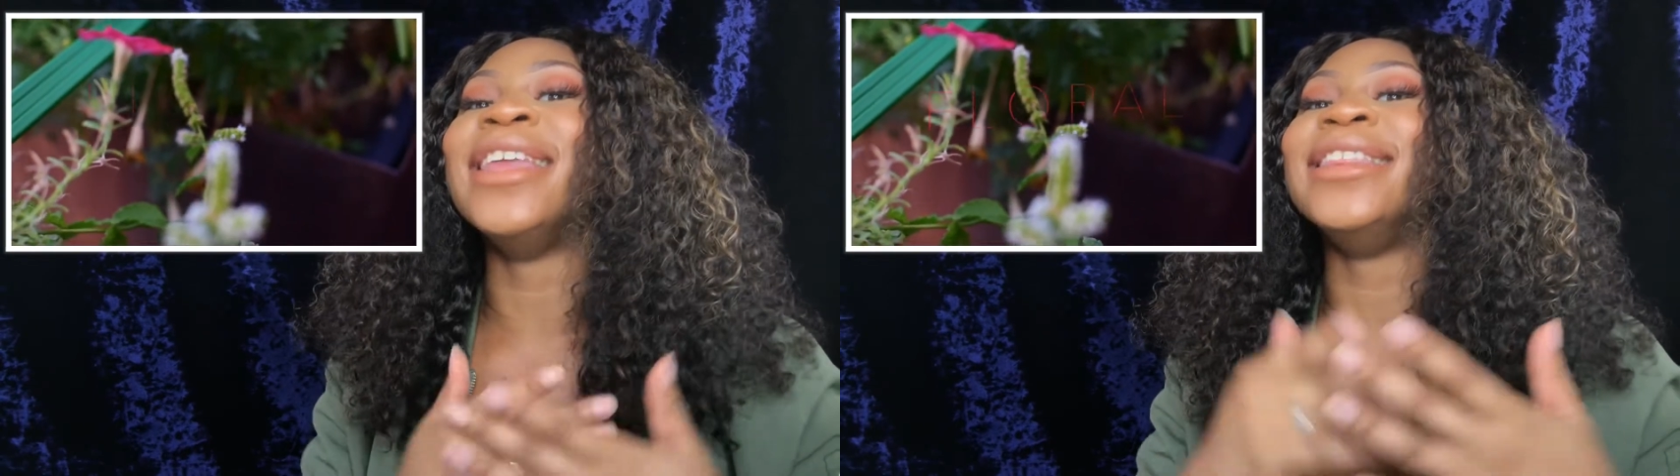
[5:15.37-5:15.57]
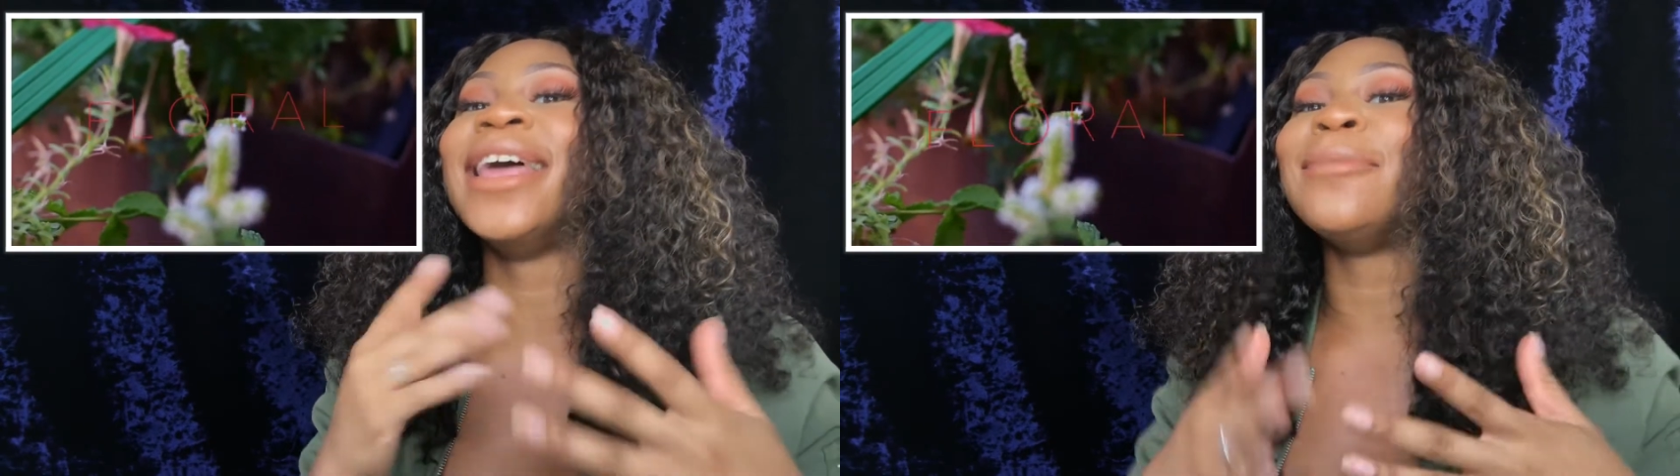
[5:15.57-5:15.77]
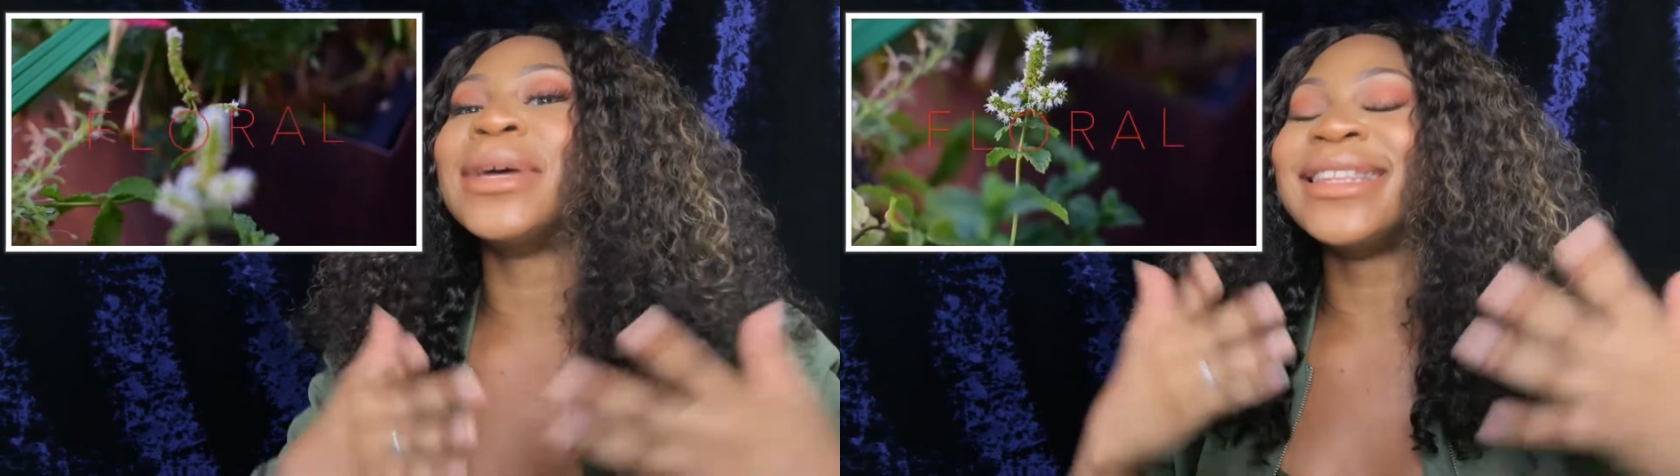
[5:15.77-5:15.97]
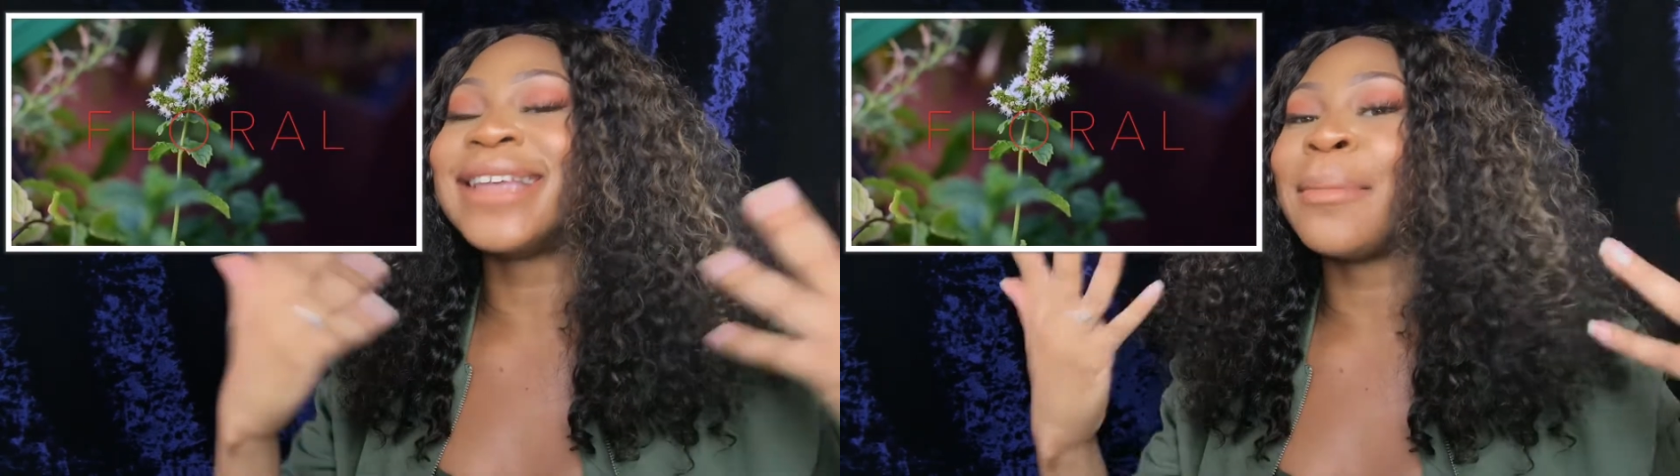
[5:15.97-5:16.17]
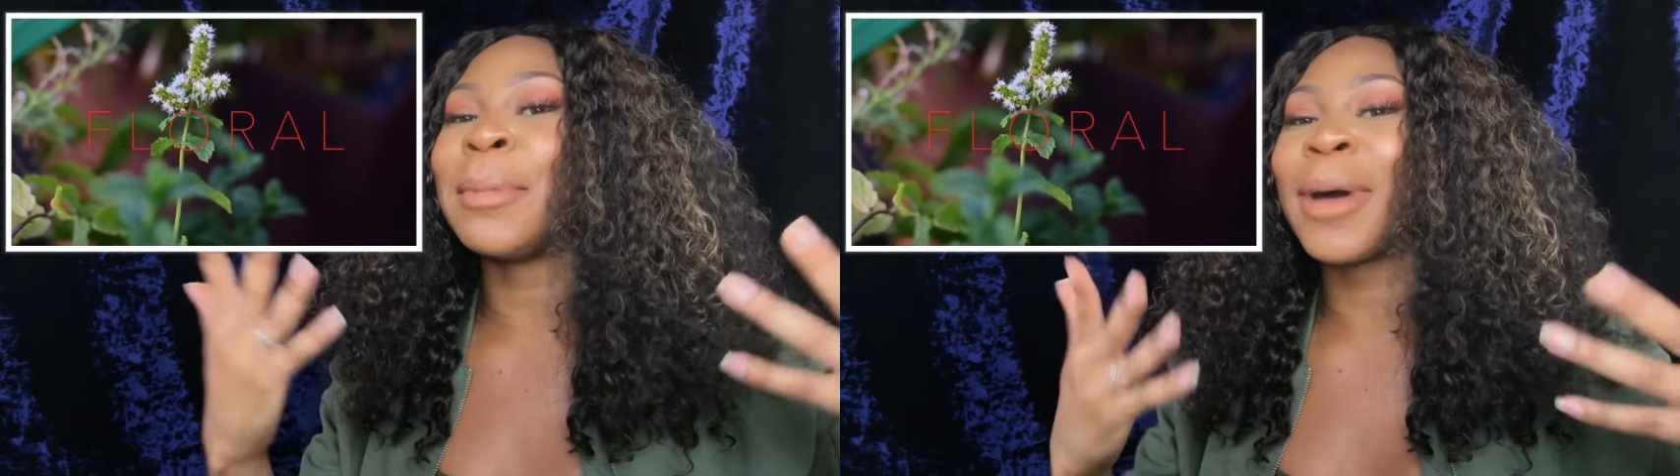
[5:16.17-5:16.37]
and then by the
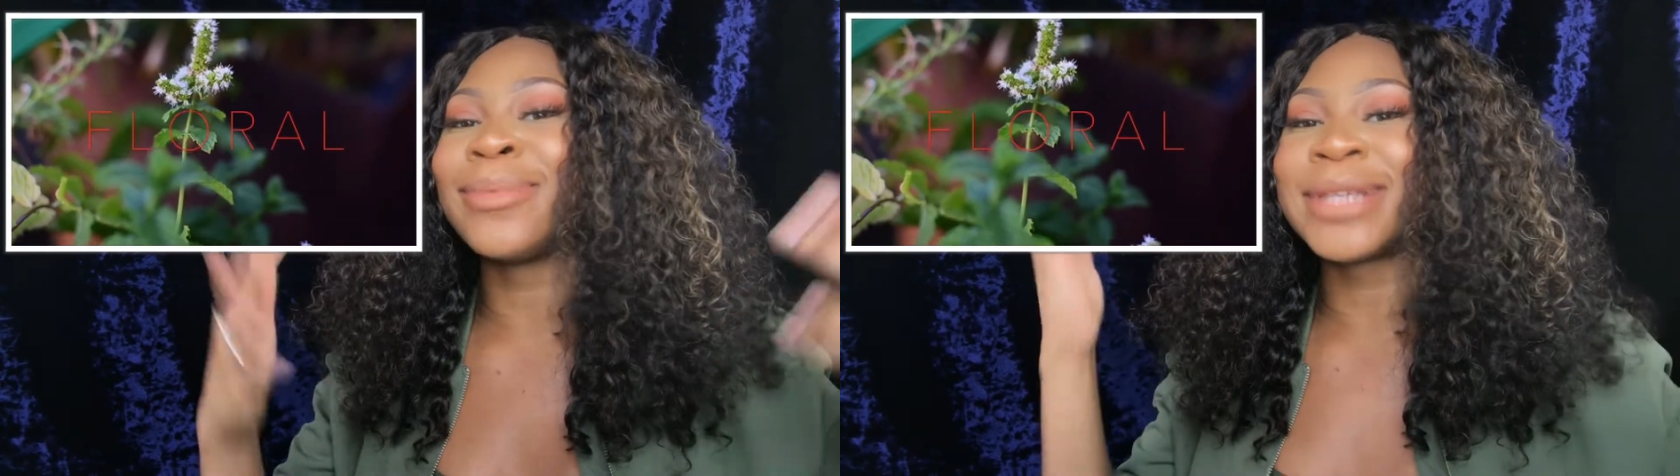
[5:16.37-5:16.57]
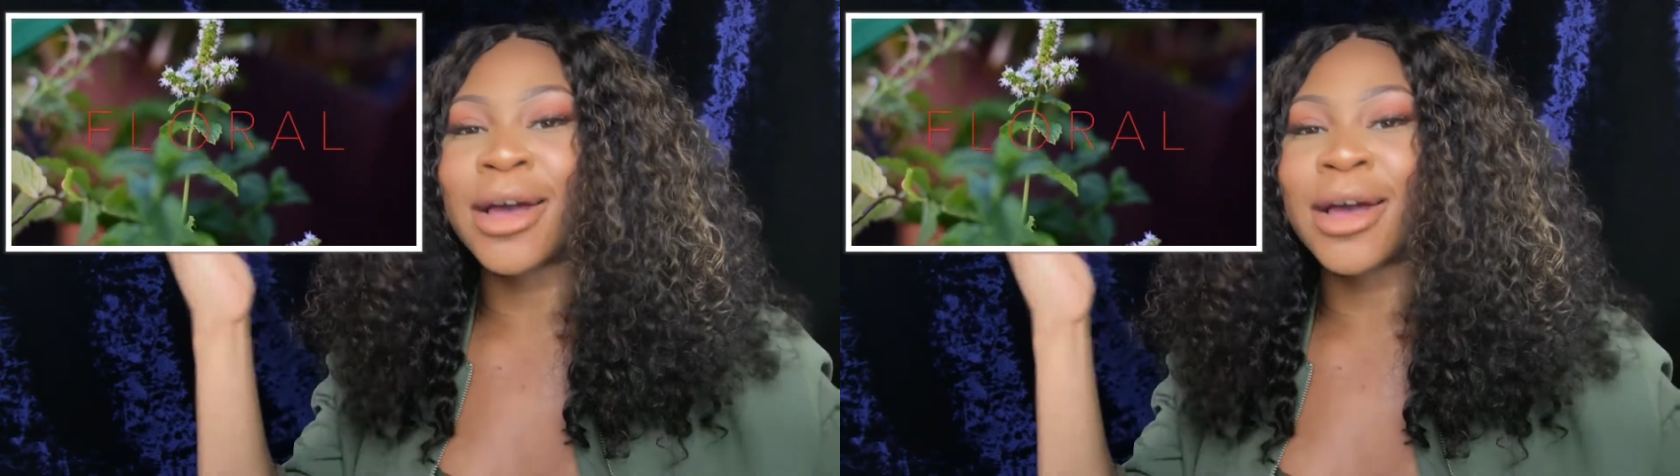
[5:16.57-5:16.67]
time it pops